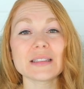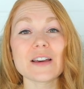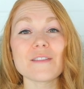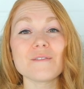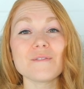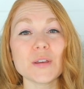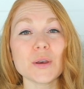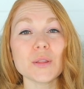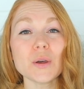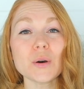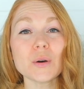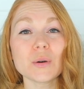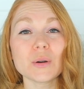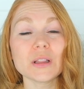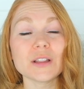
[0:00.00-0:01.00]
that fill the
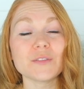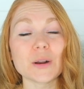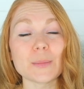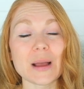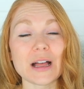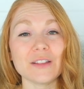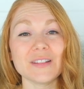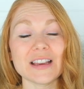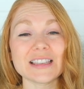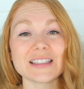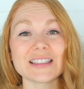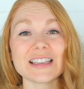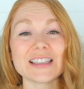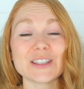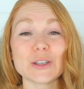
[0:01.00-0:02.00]
hole of your
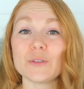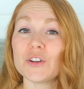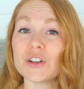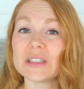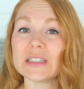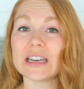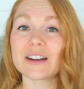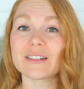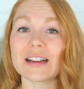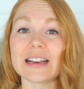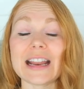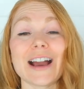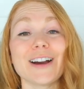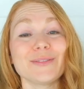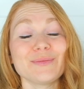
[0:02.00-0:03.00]
pelvis. So if you're sitting right
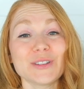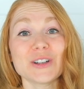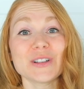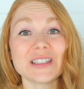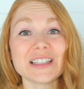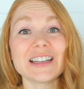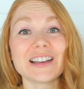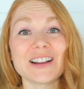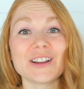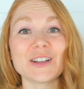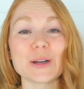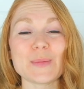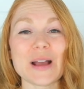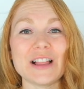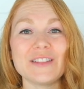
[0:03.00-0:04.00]
now, you're sitting on
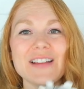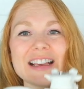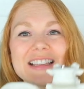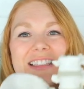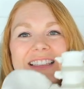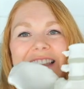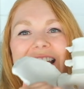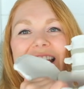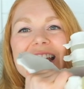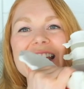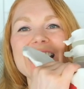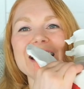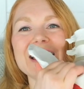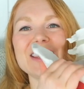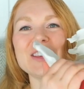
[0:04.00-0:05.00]
your pelvis.
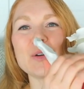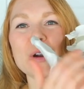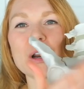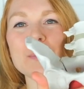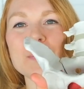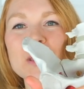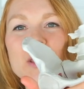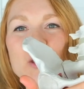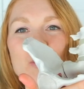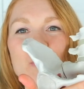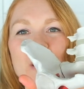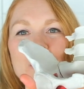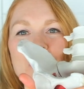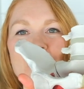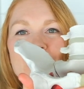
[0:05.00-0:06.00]
Your
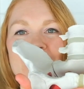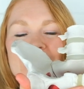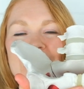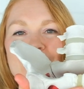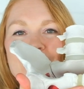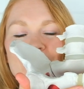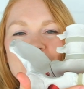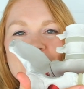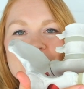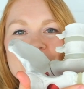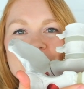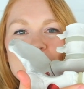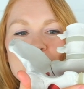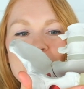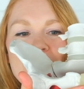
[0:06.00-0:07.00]
pubic bone is at the front
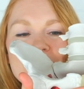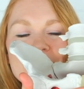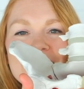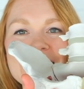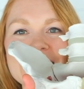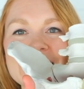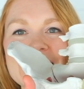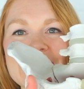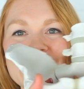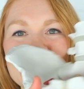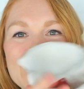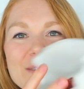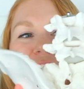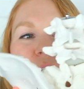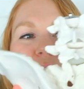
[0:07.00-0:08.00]
of your pelvis
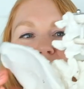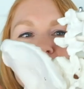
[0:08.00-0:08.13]
here. Your